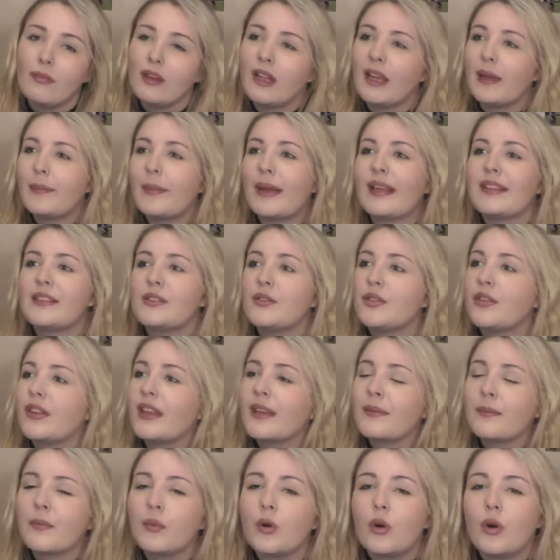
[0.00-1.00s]
It makes you
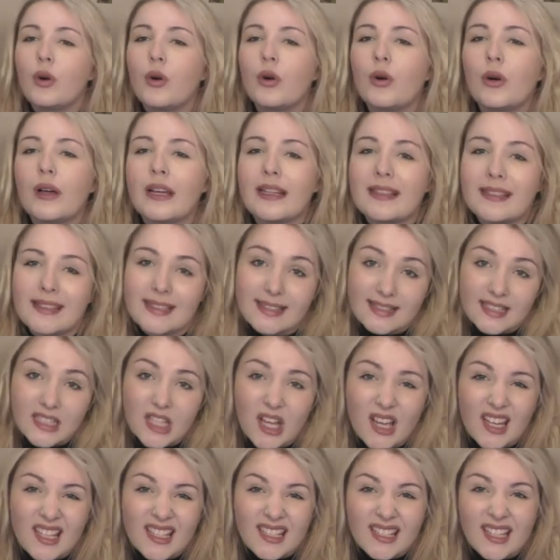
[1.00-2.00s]
think more, it's
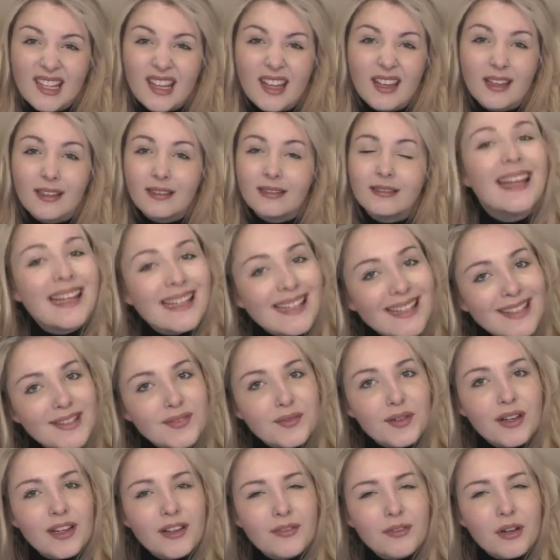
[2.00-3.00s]
exciting. It is
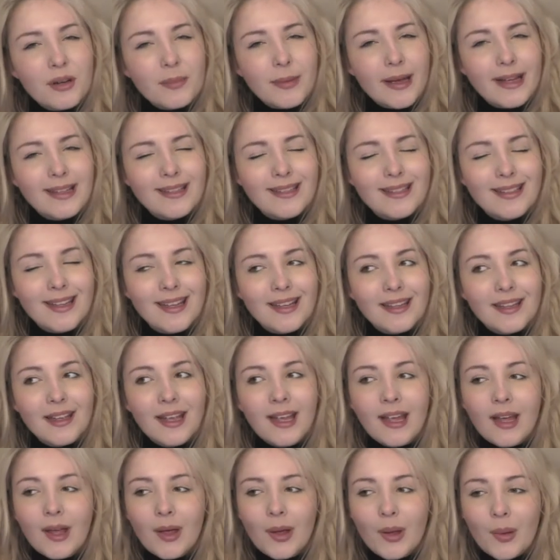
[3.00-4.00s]
very romantic,
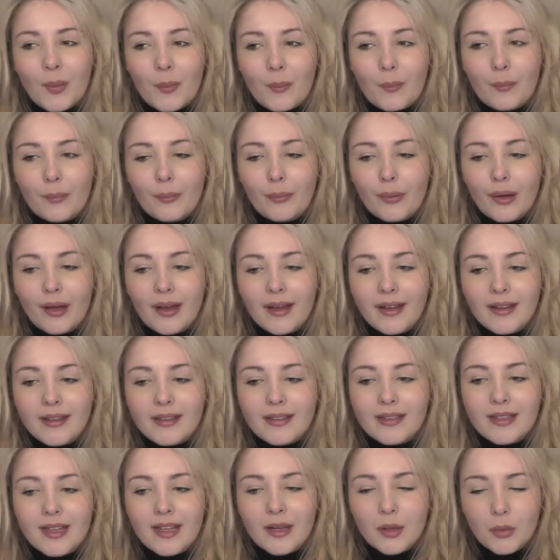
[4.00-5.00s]

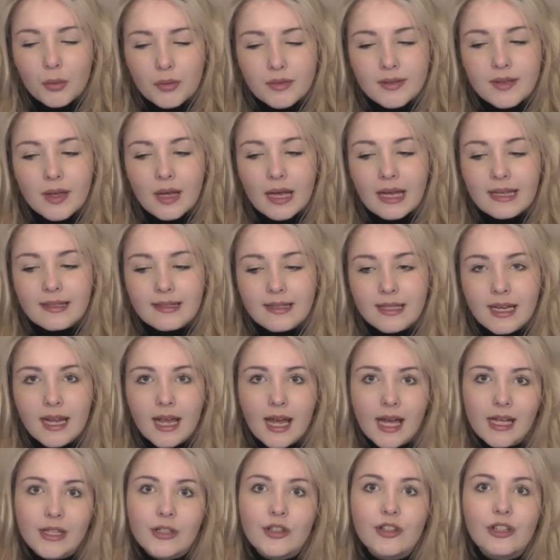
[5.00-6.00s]
but it also has in
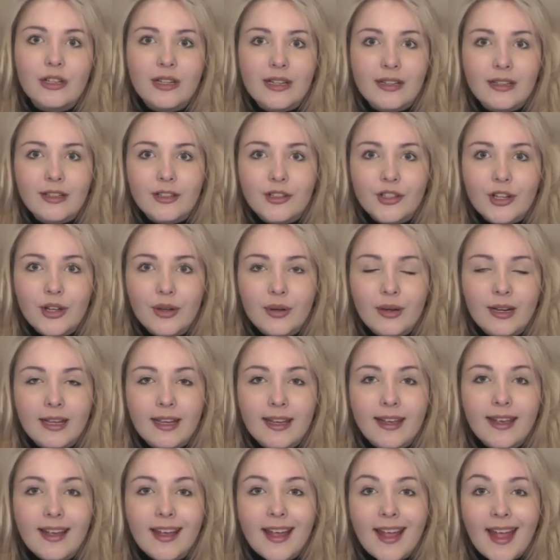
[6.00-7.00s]
it Angelina
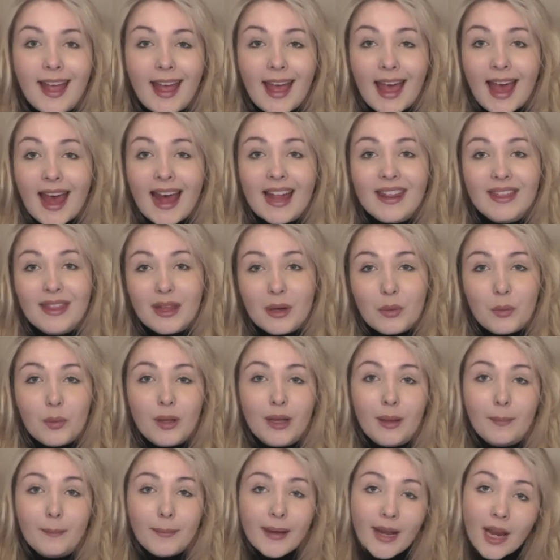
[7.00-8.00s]
Jolie, and there
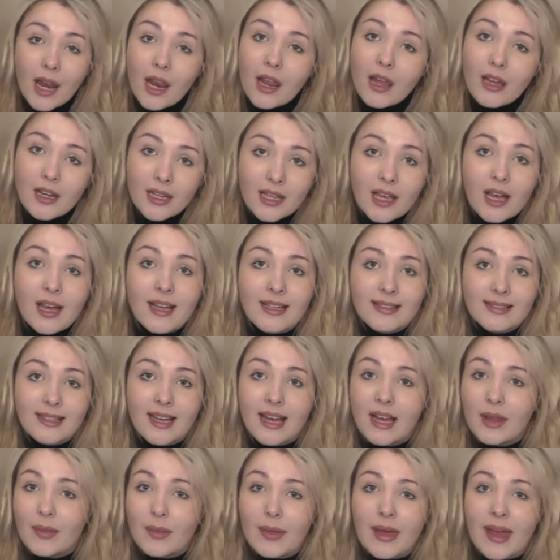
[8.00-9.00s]
will be a lot of guys
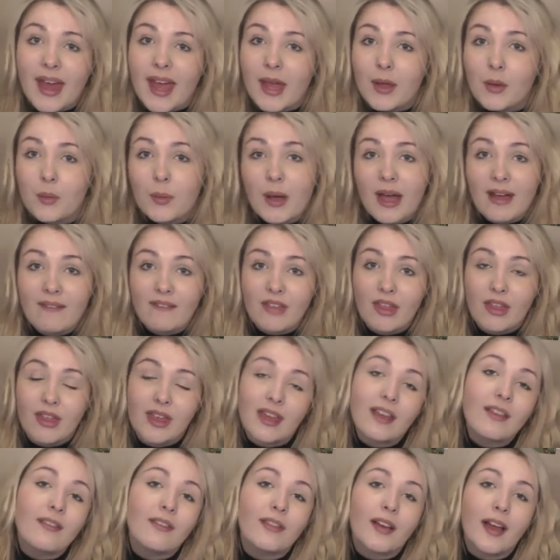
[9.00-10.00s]
out there who have a
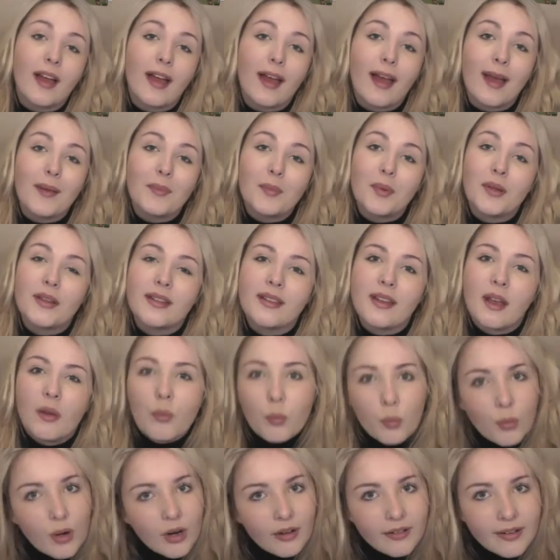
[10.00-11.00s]
thing for her, but
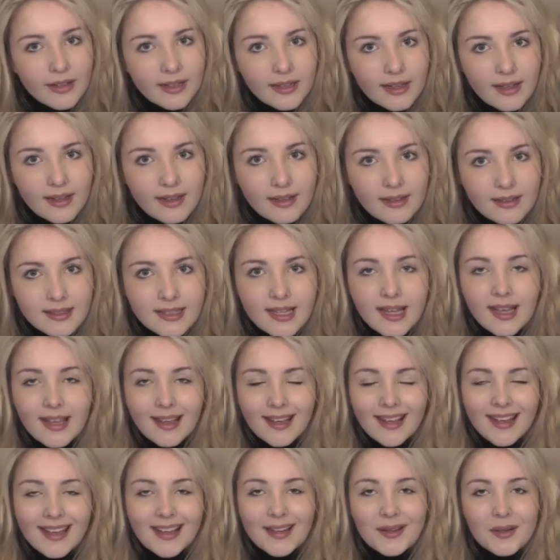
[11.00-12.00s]
don't worry girls,
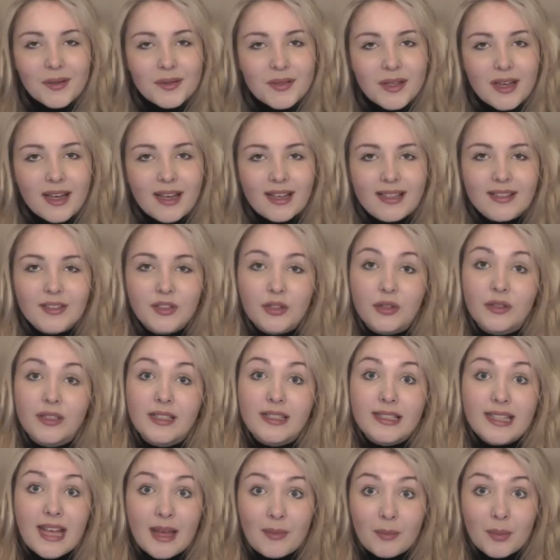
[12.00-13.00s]
it also has
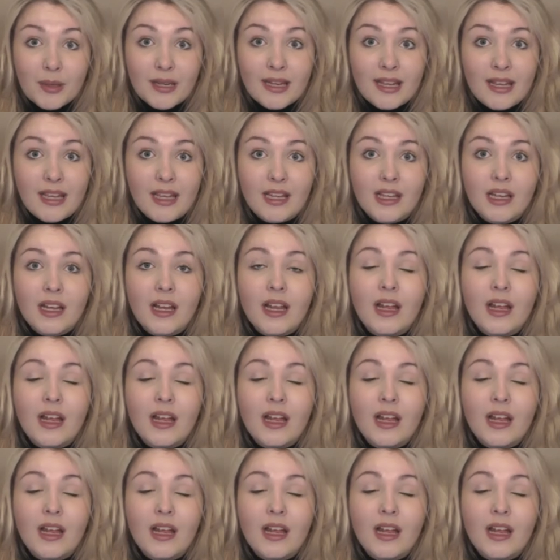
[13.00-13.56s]
Johnny Depp in it,